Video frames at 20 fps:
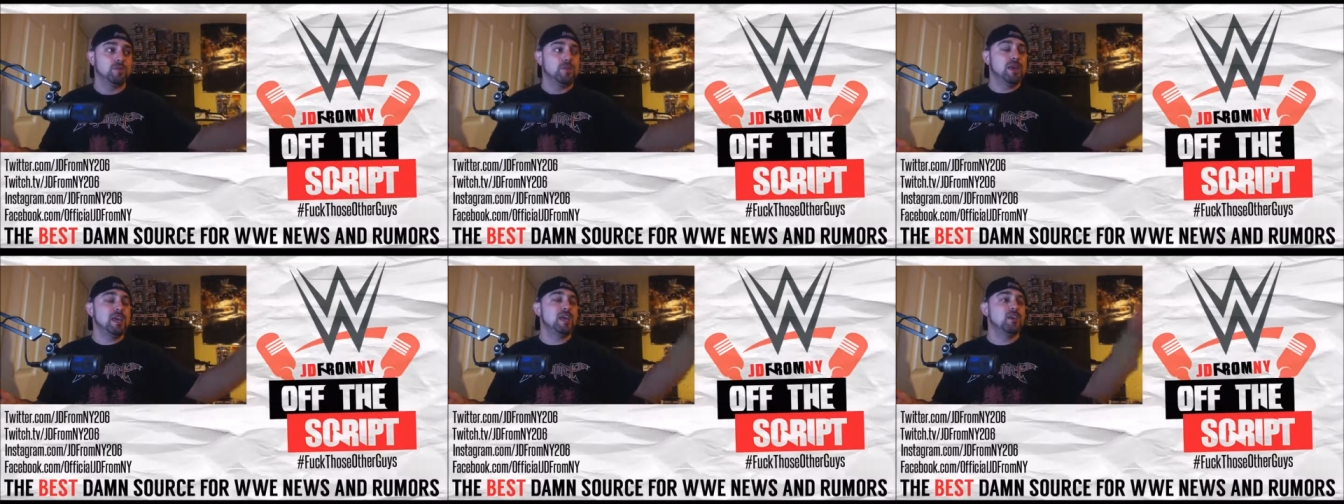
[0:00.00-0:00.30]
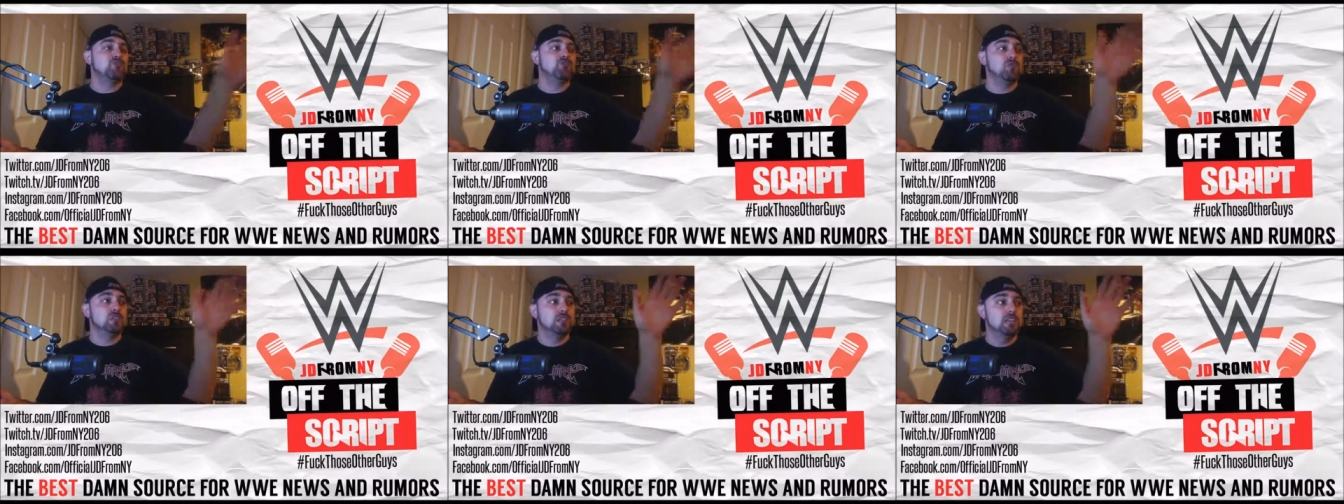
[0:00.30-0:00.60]

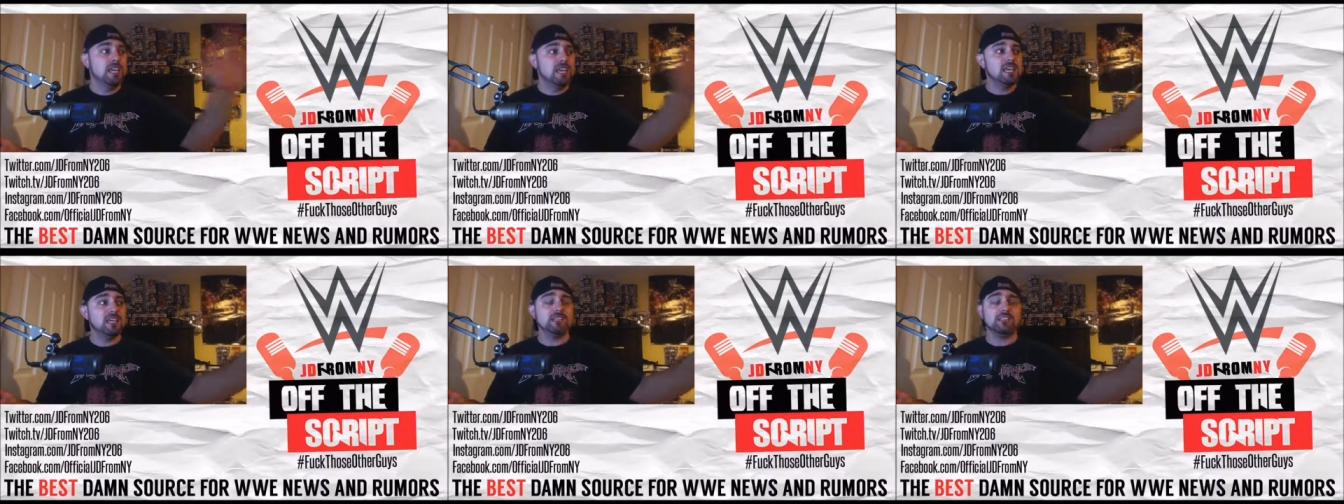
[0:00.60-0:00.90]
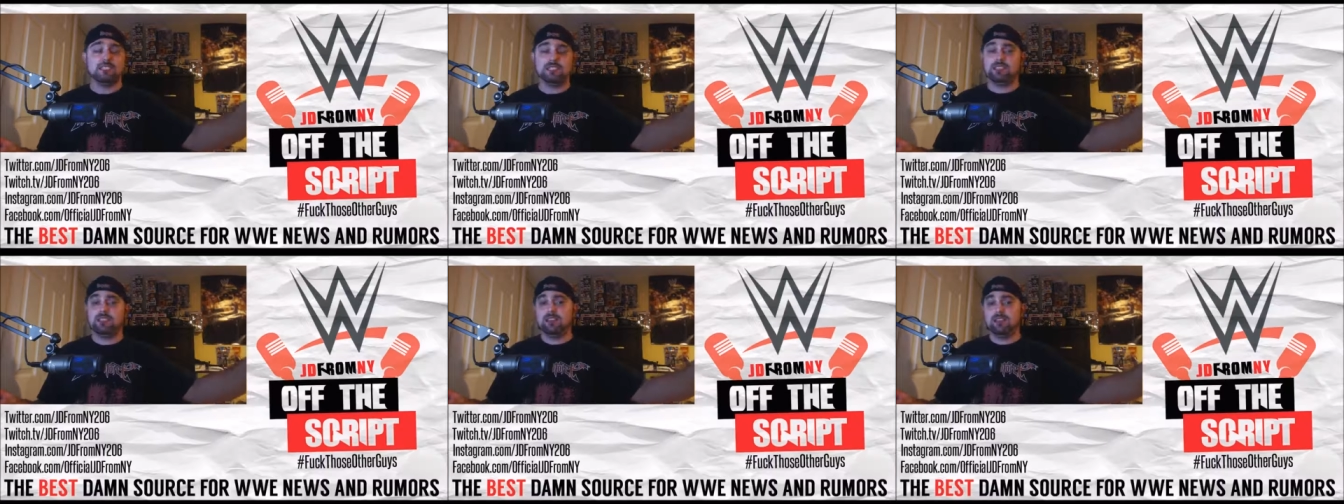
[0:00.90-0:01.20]
being
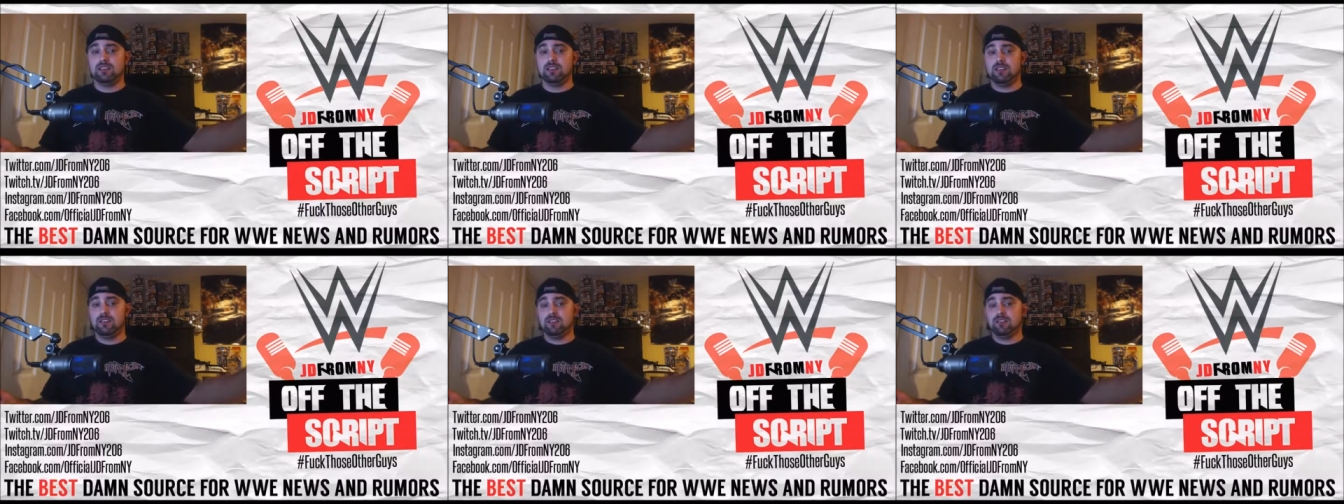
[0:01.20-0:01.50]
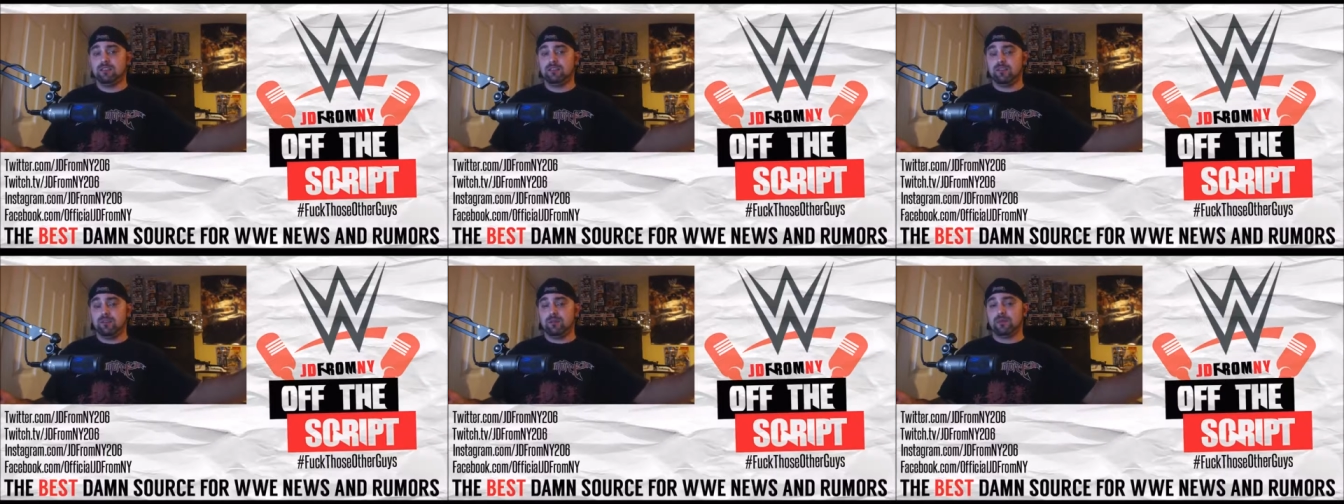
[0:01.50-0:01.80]
released
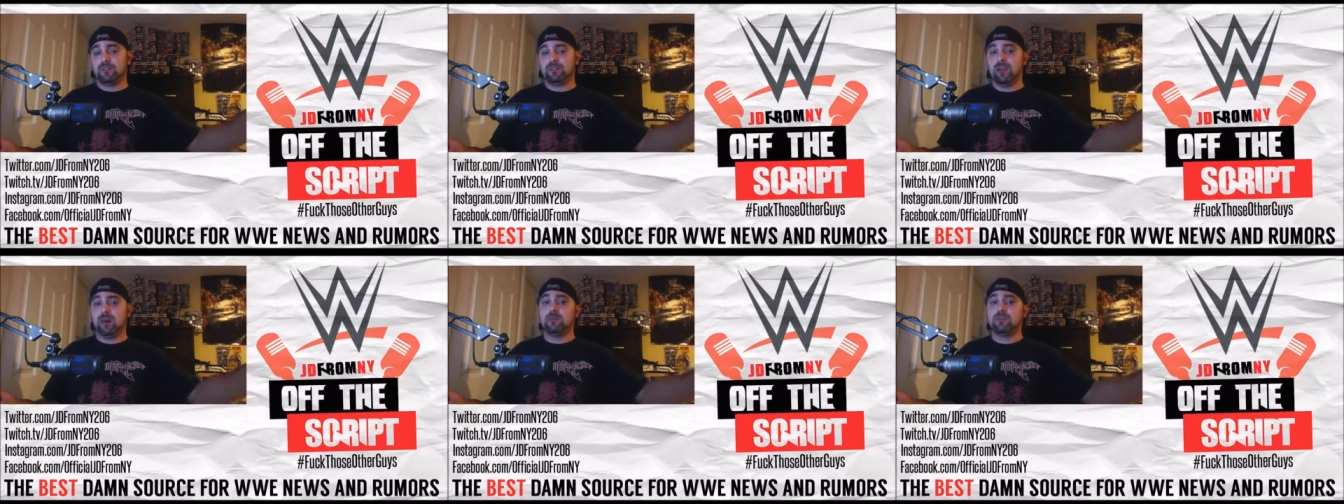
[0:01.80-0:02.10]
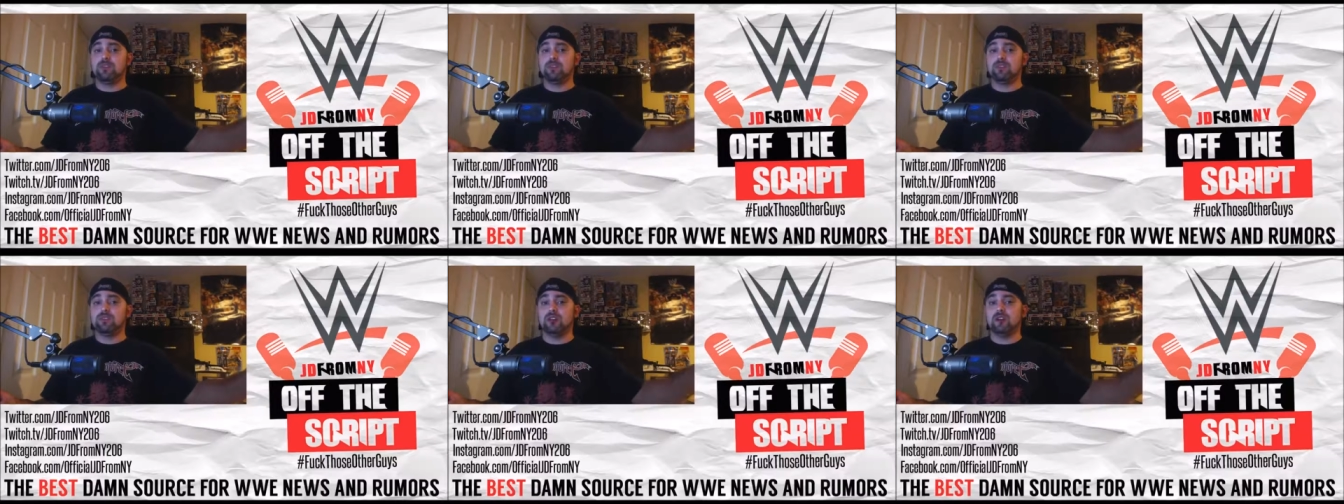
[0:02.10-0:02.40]
from the
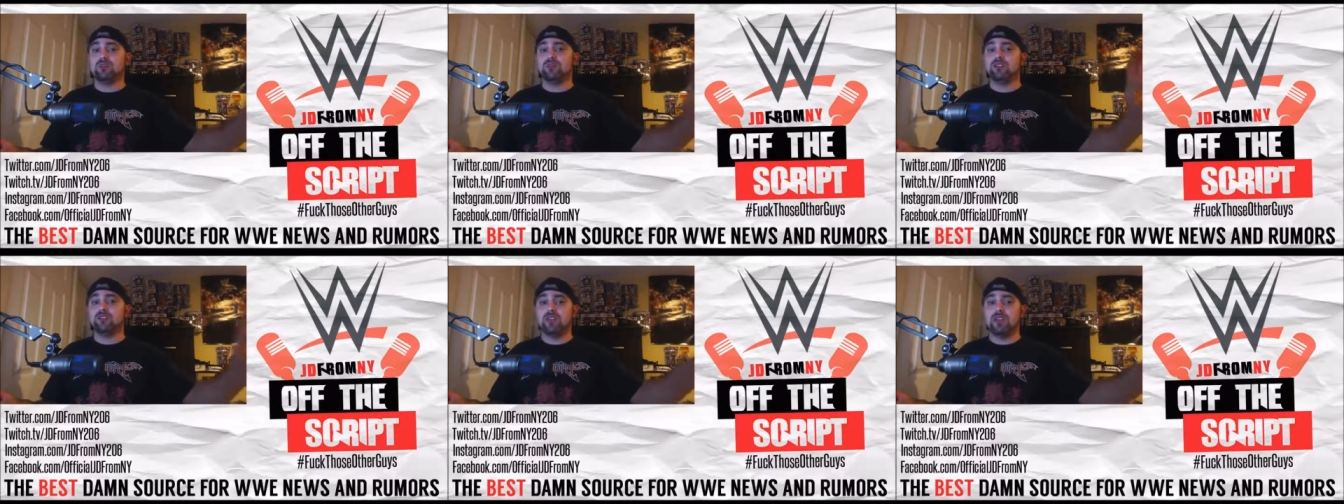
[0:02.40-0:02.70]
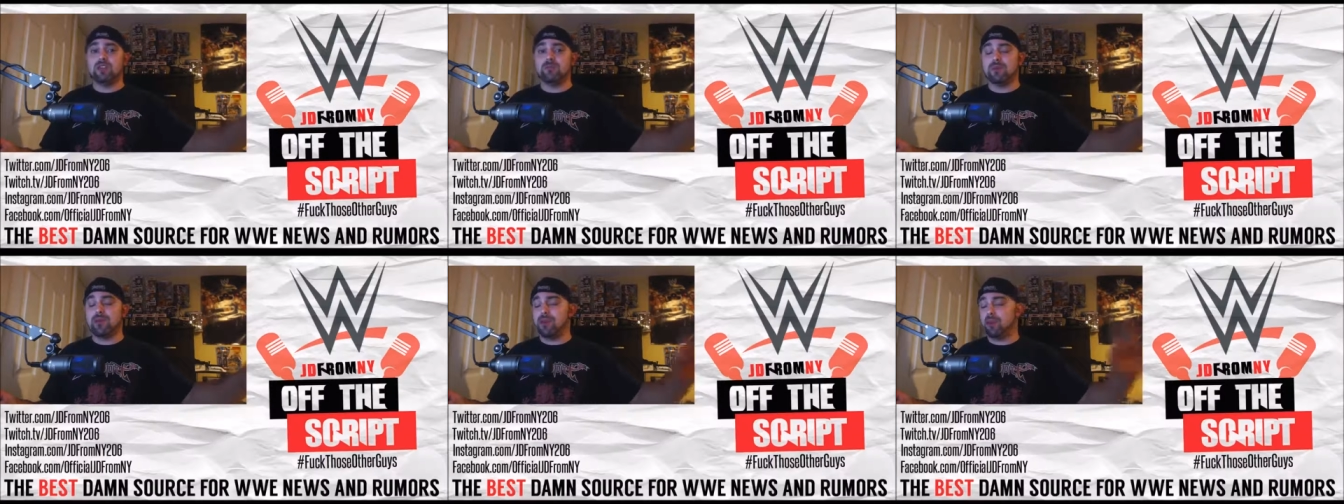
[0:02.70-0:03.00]

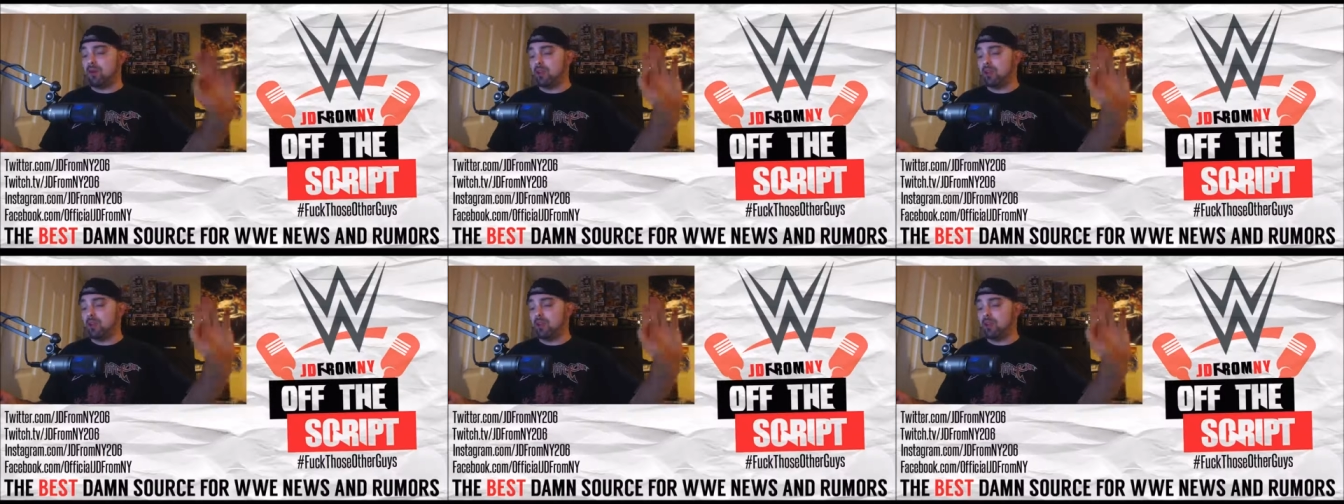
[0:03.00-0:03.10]
WWE, man.